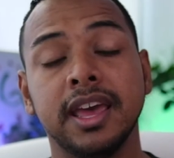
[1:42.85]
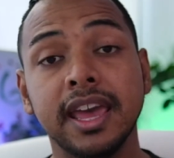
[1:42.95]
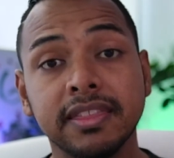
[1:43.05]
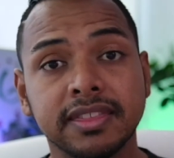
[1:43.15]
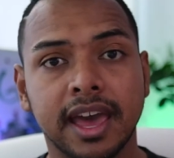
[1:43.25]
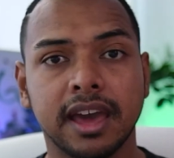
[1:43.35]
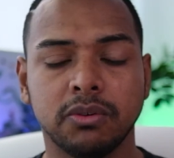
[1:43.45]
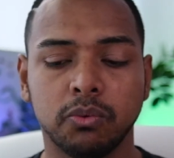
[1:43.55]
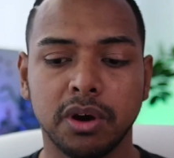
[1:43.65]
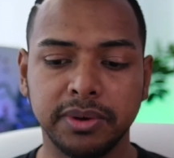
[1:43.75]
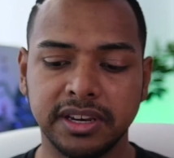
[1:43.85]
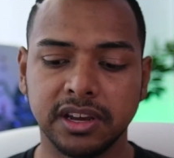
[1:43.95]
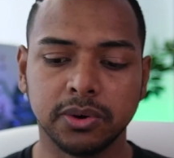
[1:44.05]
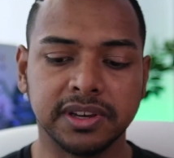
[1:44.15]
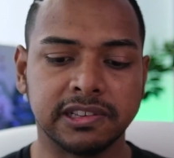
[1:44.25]
In that, what we
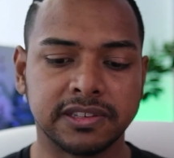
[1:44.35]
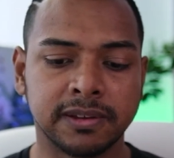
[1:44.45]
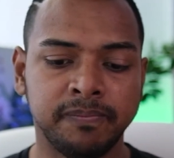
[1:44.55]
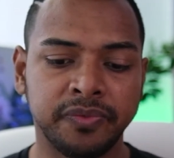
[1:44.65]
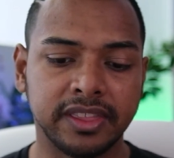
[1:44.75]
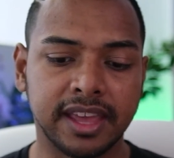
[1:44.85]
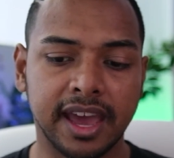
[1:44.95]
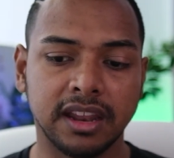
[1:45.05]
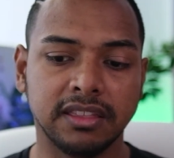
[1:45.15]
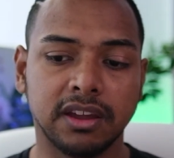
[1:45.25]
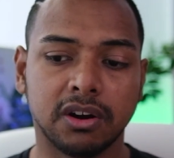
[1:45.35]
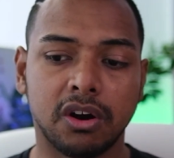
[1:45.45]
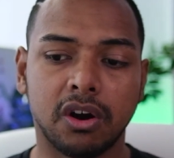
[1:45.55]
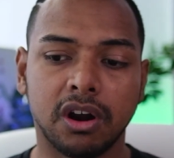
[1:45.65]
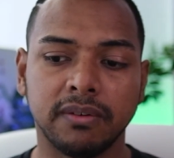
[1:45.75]
know is that there
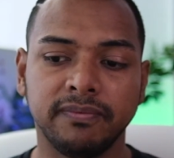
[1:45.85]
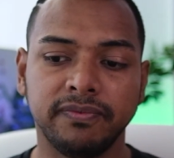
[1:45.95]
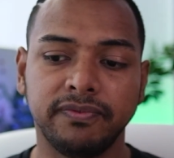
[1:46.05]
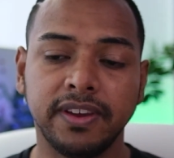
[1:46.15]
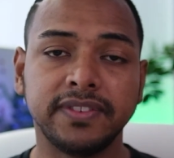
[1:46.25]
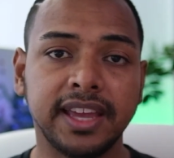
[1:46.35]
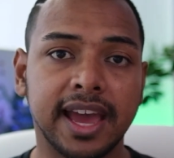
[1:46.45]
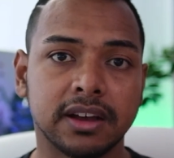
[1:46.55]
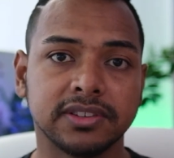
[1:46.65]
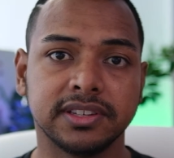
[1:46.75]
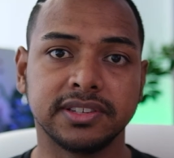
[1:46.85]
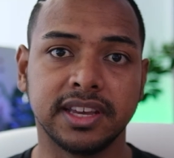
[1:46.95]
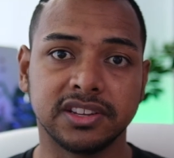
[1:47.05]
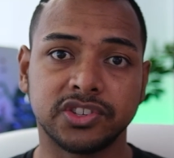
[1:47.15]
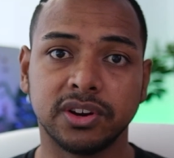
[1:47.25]
are 50 houses
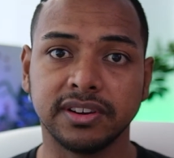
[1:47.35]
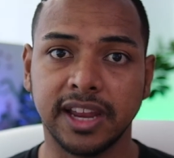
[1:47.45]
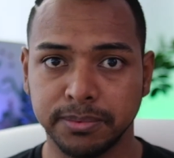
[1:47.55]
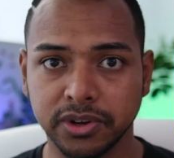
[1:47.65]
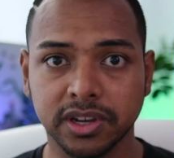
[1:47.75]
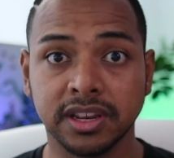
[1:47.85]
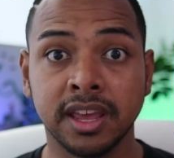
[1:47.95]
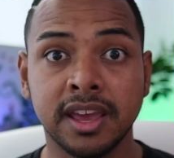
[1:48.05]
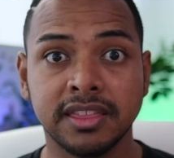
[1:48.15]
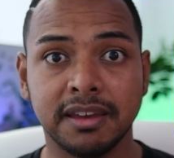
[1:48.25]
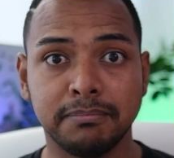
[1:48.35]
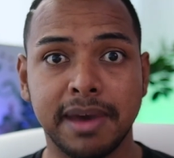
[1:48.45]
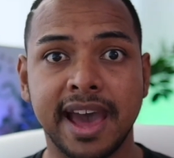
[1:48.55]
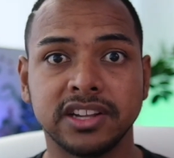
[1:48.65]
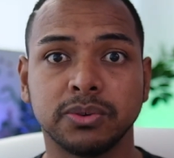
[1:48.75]
in a certain neighborhood that
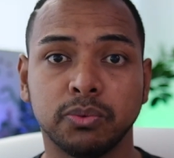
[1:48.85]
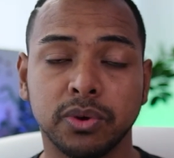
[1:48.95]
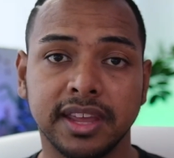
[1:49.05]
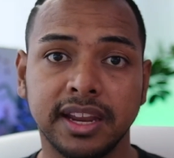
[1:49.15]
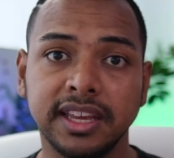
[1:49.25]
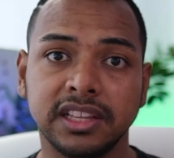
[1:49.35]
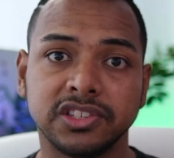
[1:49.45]
match what they need.